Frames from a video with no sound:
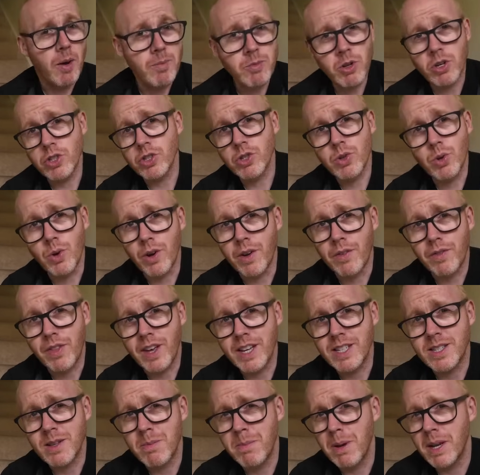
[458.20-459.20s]
I'm not sure if
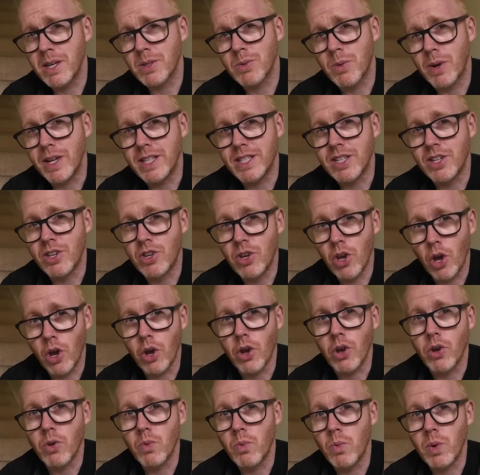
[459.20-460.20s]
that's the best way to
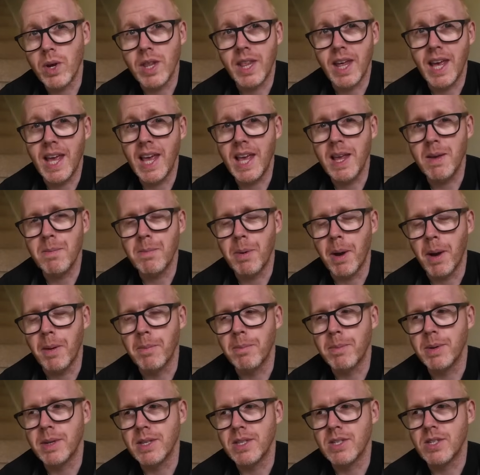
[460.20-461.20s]
go with a heat
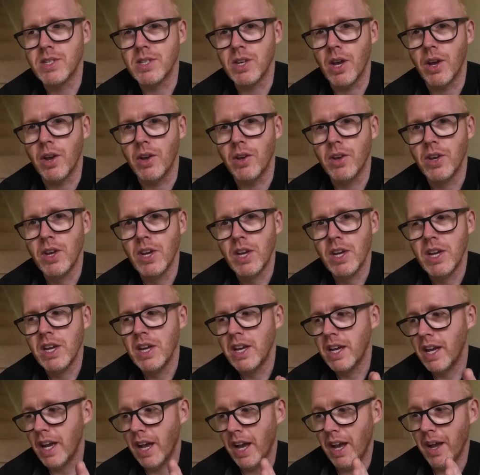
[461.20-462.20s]
pump. And so
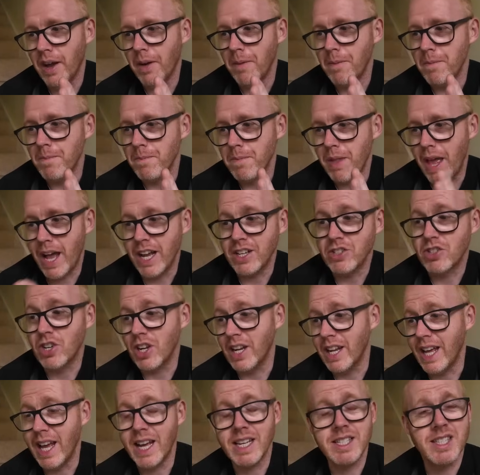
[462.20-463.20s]
um,
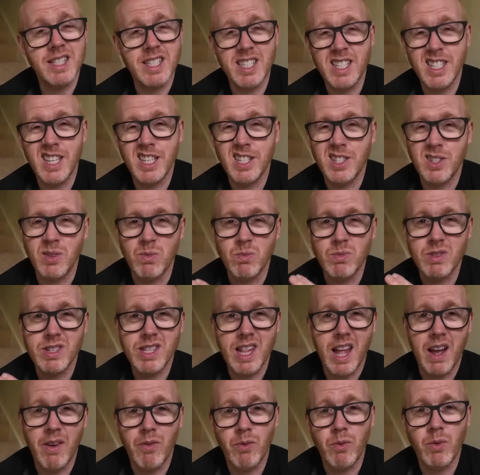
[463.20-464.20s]
actually, as the system
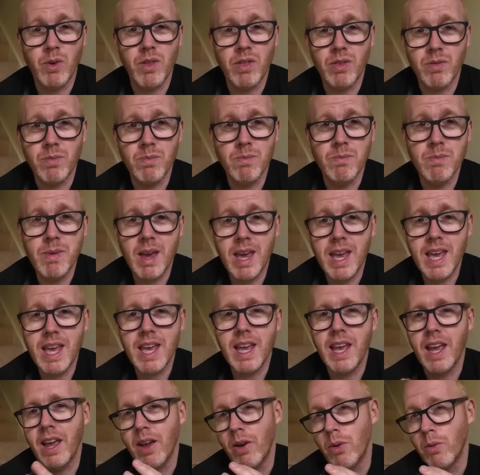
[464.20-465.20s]
was left with
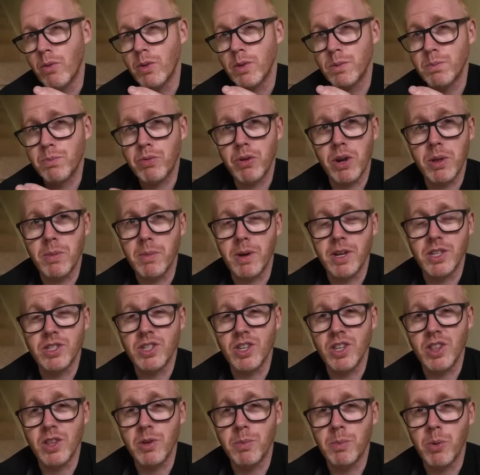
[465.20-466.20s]
me, it was pretty
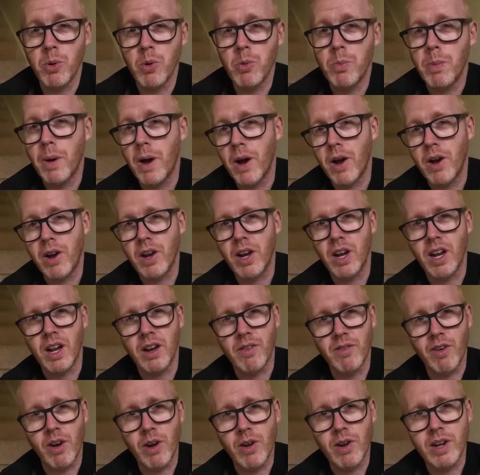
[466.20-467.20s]
much in the ballpark, and
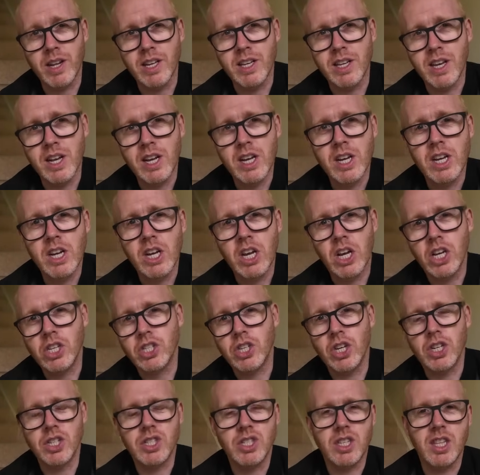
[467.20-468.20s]
I've only
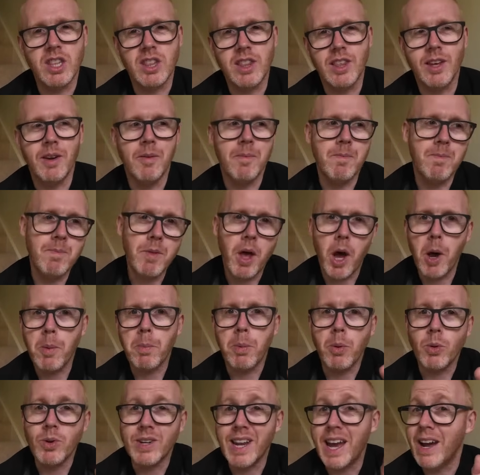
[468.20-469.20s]
adjusted them
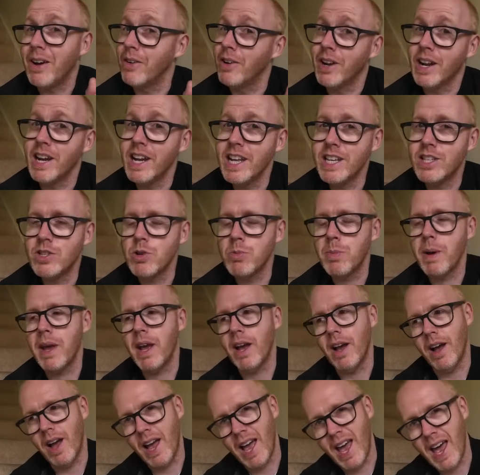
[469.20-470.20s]
up or down a little
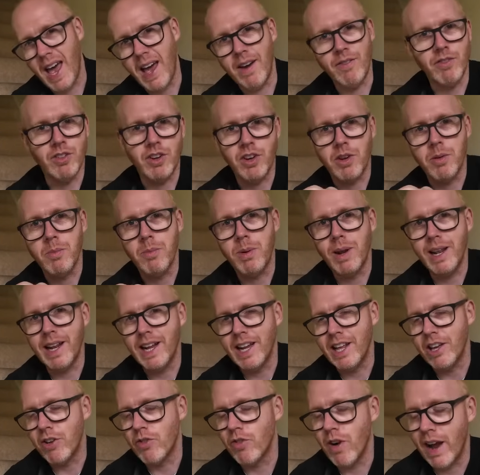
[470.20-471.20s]
bit, haven't
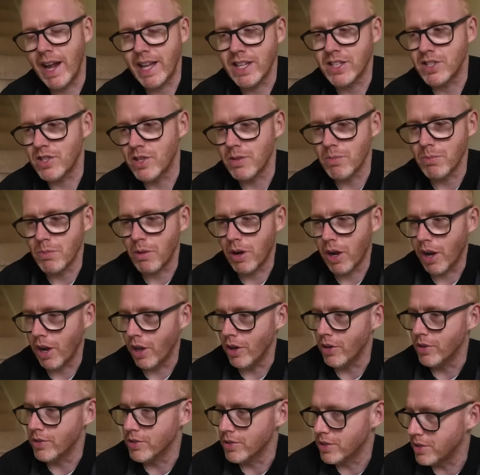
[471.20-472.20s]
completely cranked them
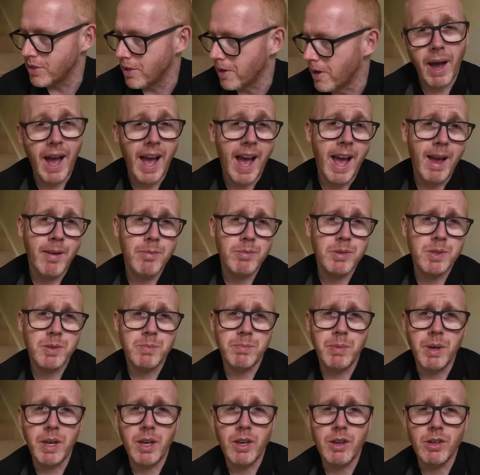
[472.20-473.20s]
closed.
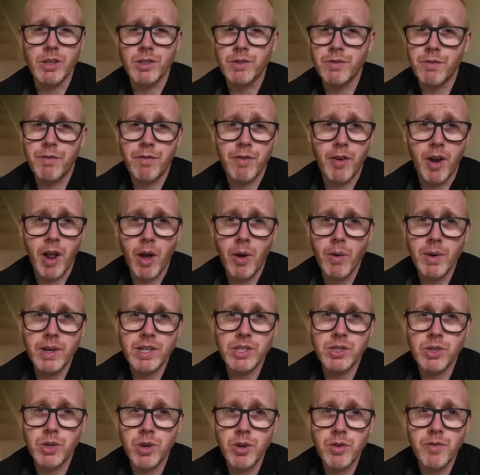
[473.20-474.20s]
Perhaps because flow
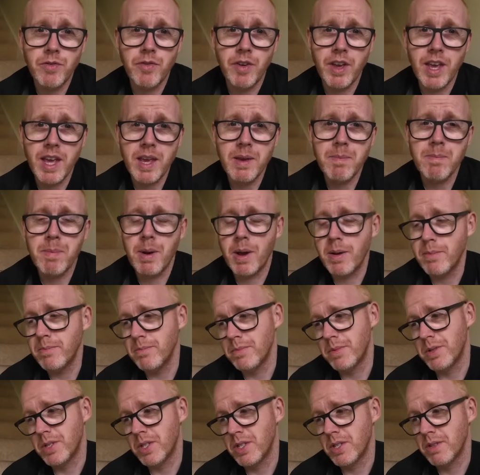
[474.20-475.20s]
is good for heat
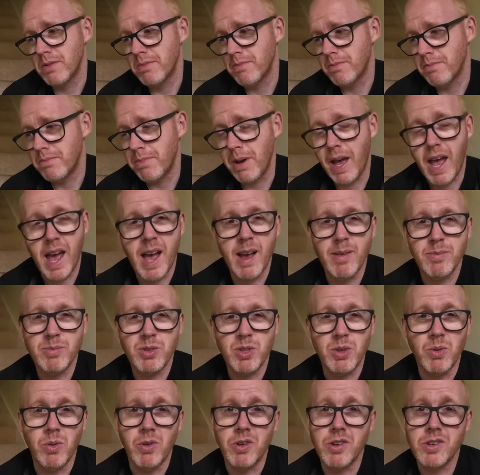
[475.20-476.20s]
pumps,
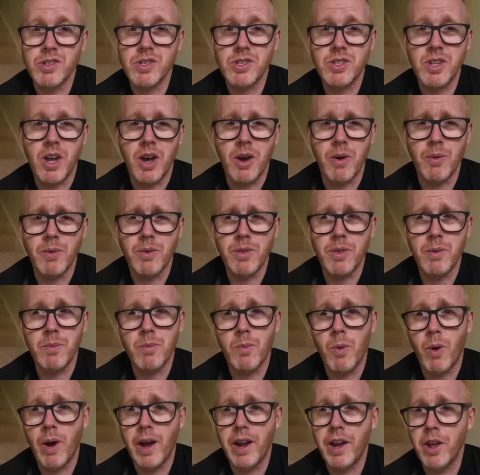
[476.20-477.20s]
perhaps you want to start with
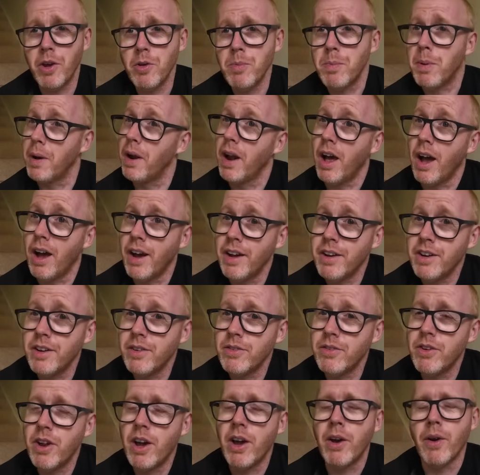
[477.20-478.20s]
them wide open. I
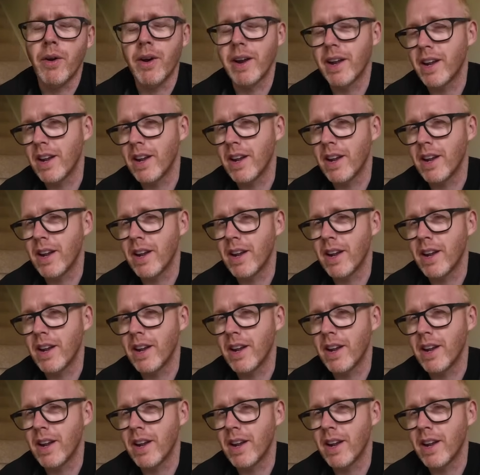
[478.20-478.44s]
don't know.